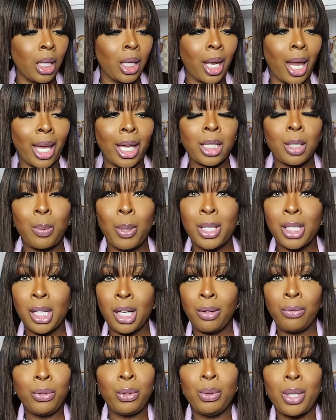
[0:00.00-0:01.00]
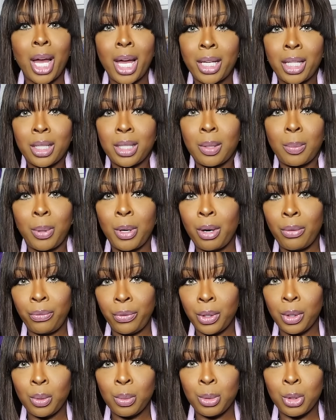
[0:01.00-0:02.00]
like, especially if you're not into
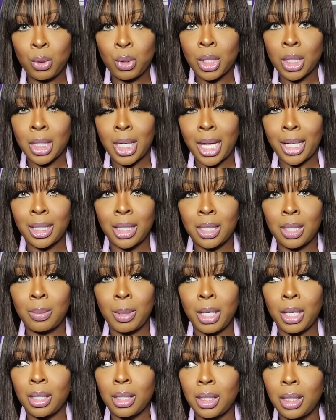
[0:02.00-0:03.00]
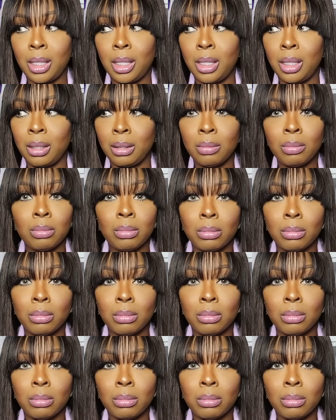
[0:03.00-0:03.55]
perfumes, you just like to smell good?